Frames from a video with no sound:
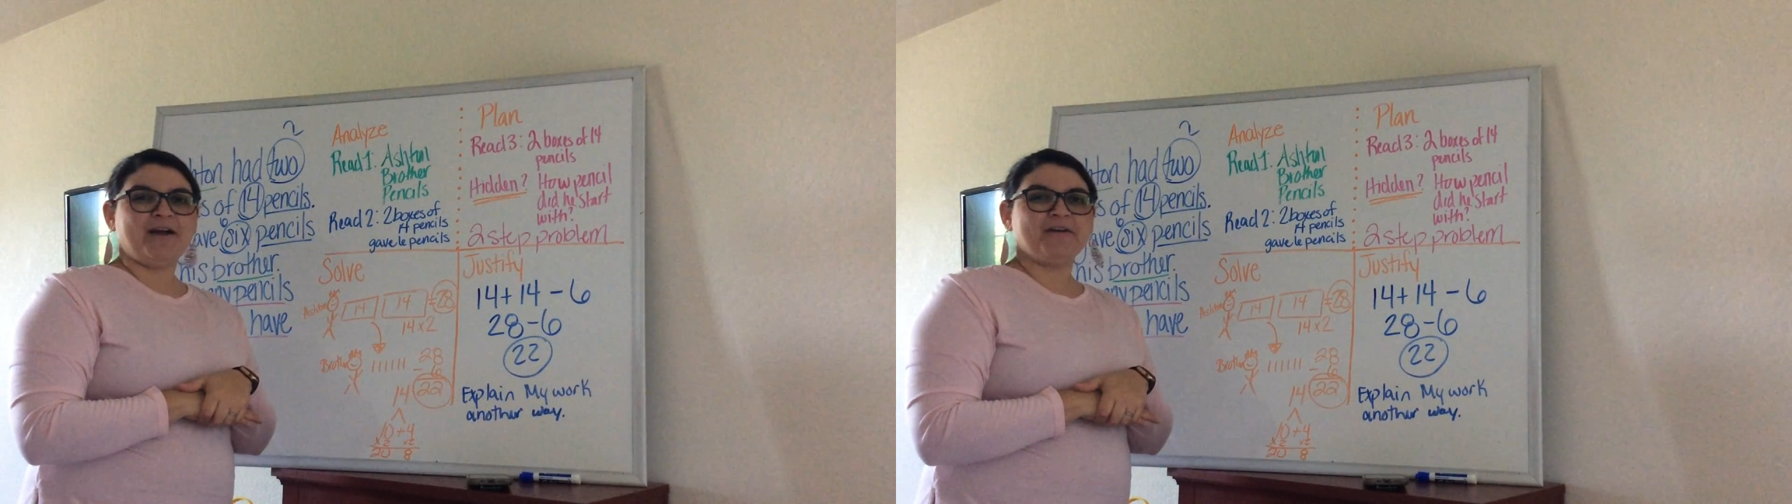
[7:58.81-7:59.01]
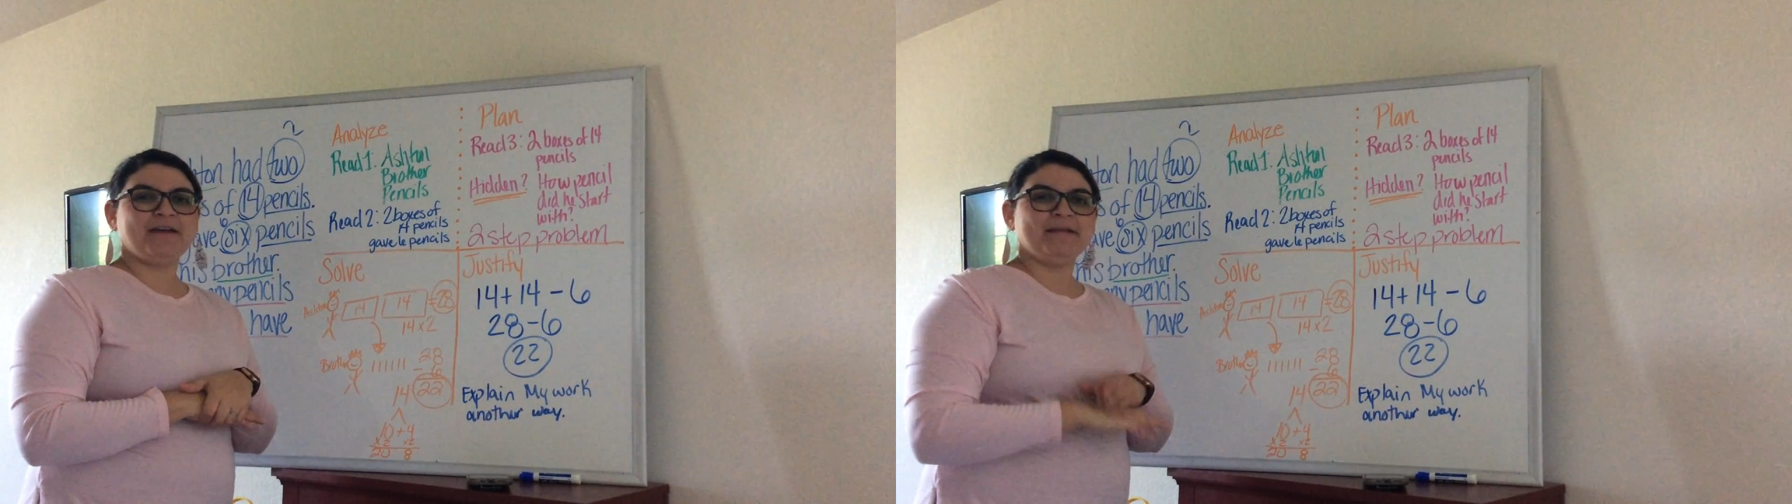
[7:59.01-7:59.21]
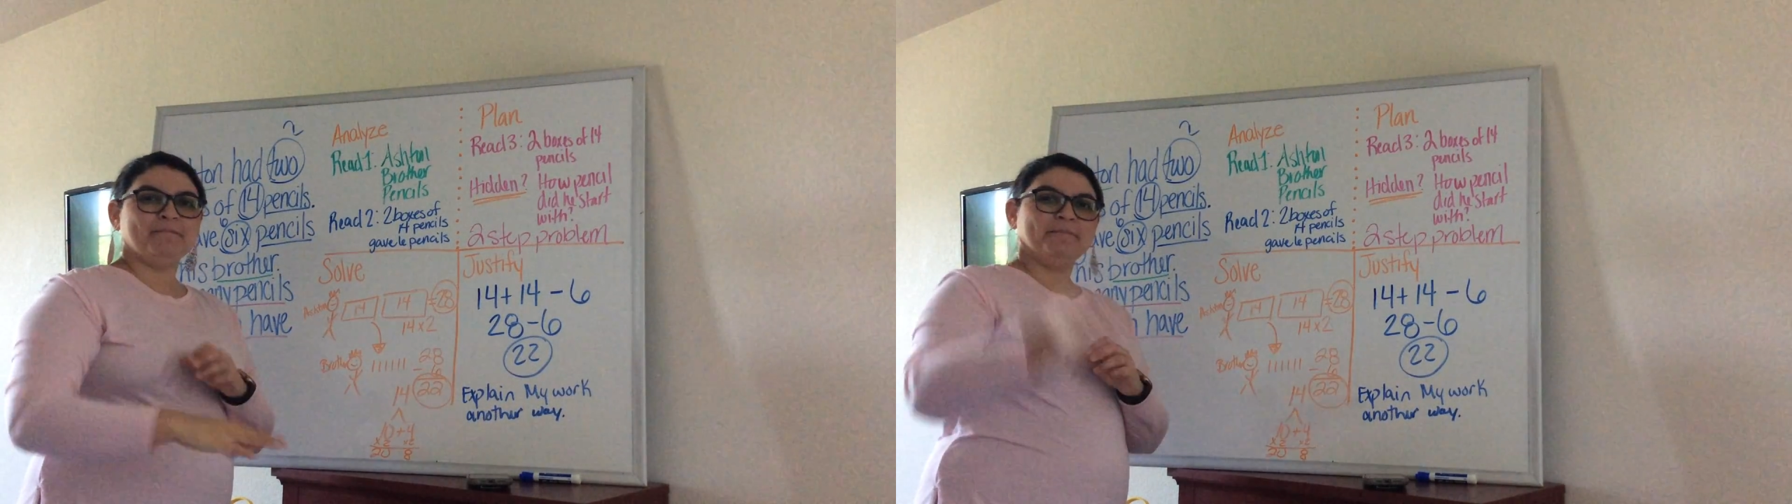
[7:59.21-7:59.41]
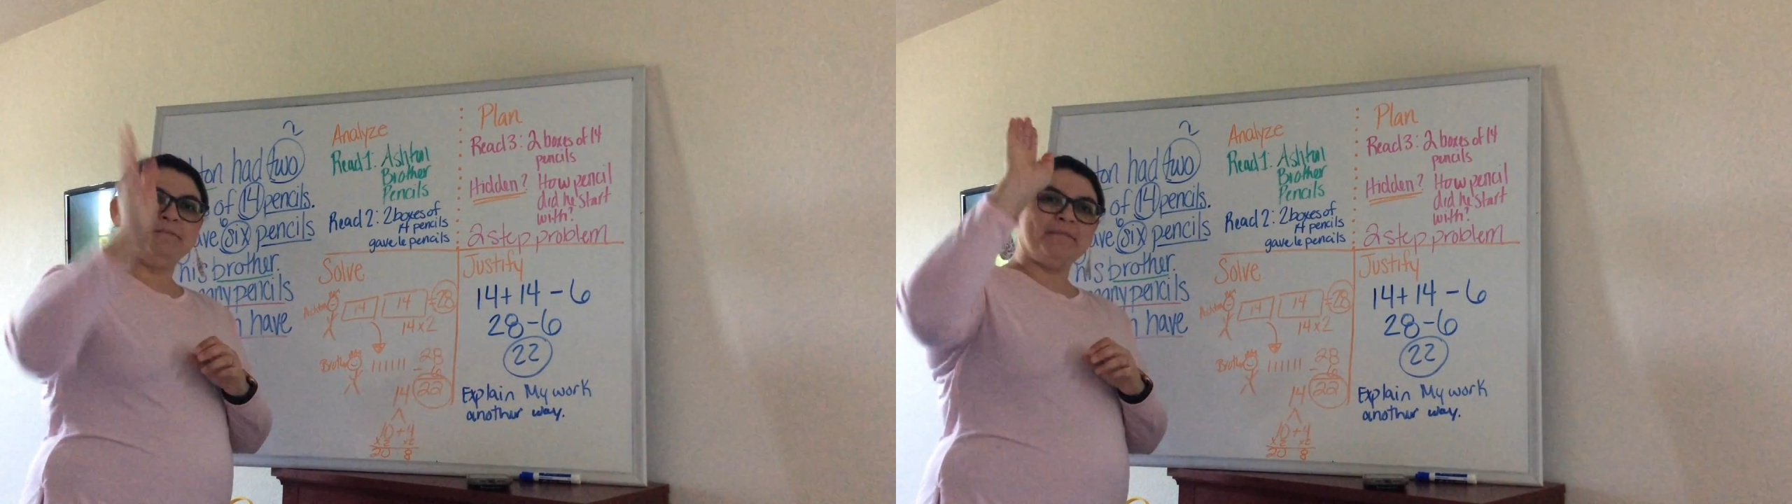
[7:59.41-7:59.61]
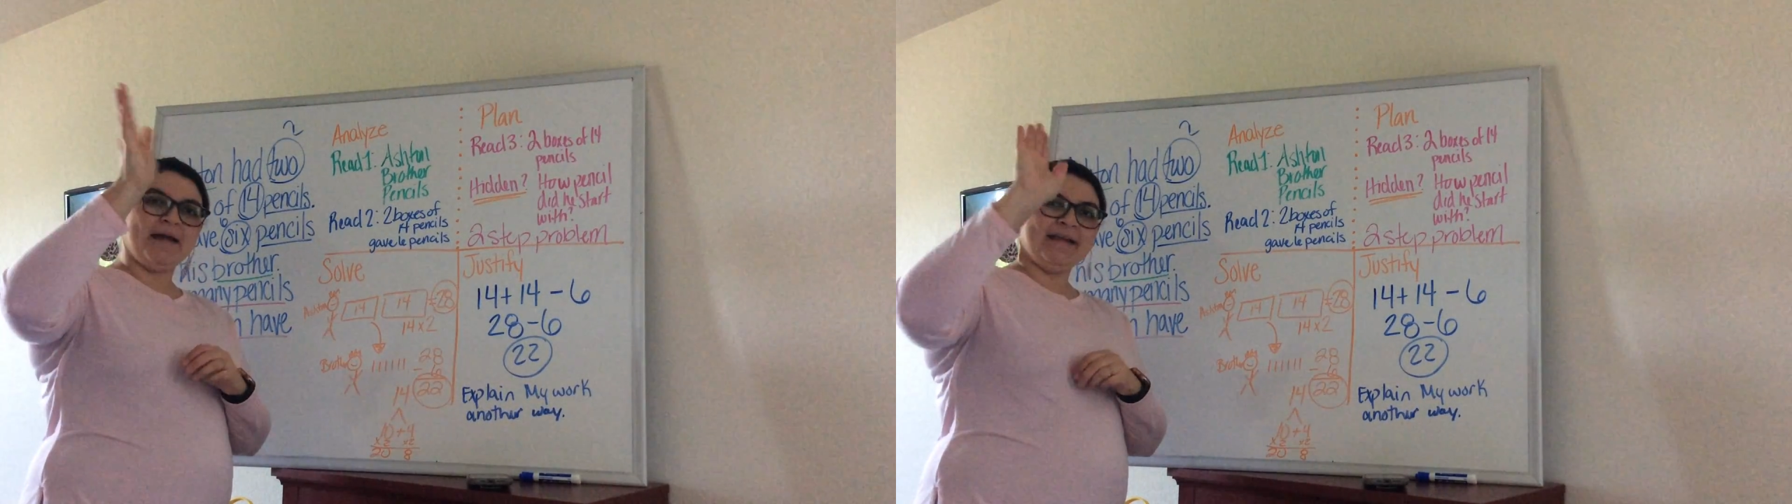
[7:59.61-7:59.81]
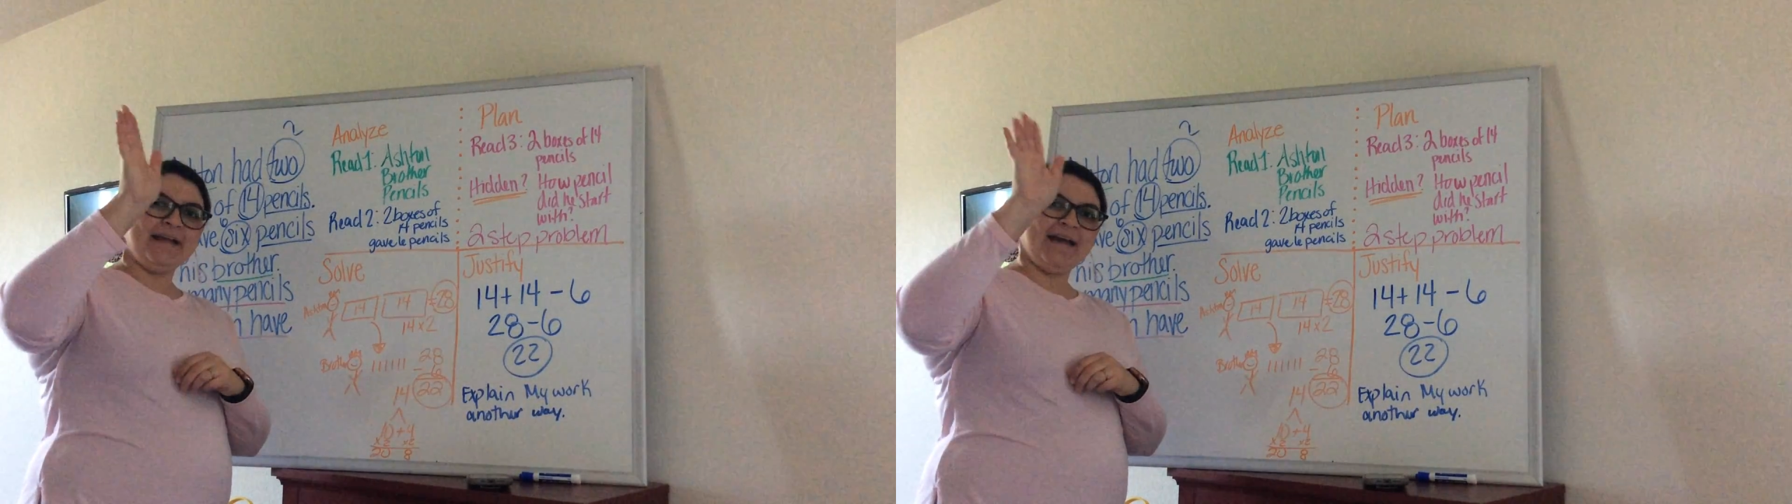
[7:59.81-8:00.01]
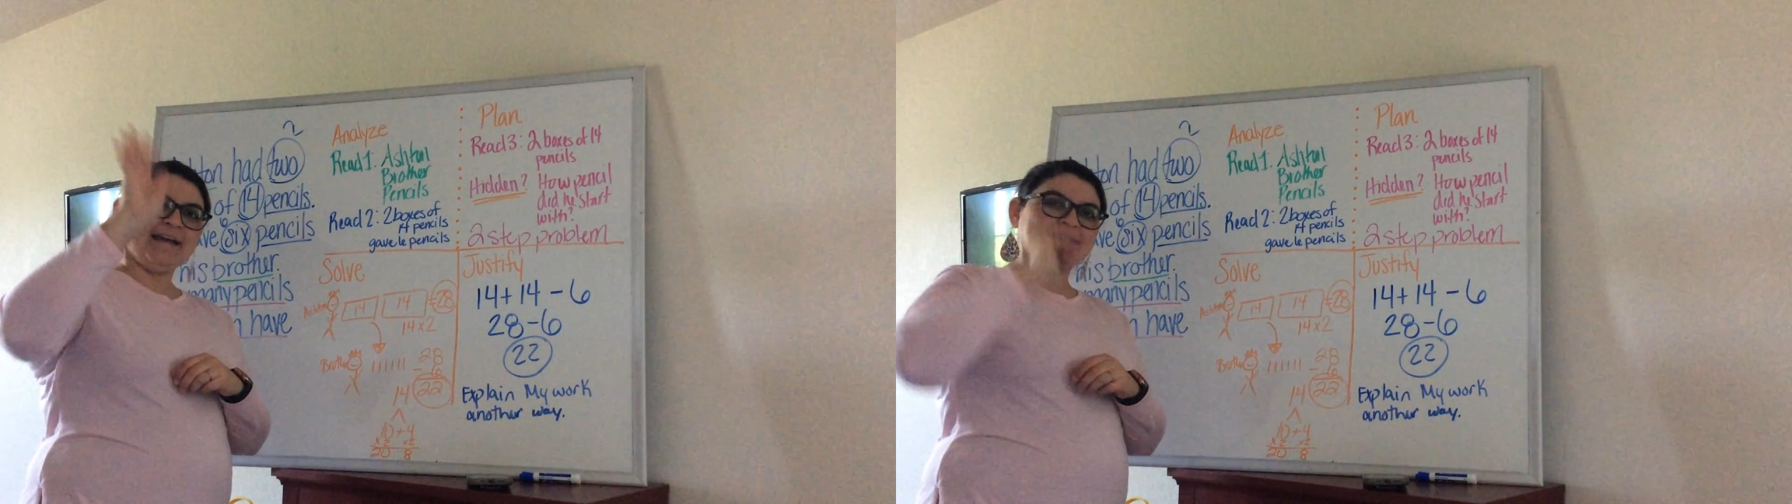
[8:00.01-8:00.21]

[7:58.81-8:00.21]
All right, bye guys.